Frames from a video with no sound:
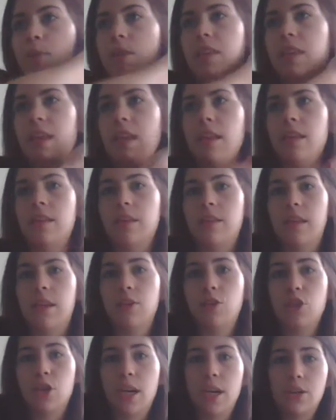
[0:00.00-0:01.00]
book that,
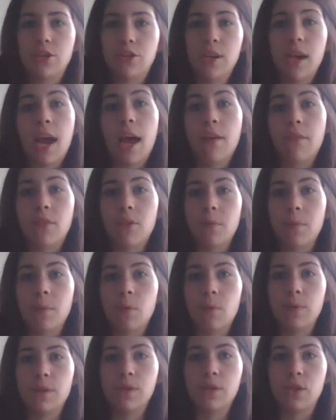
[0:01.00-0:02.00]
that she actually got for me was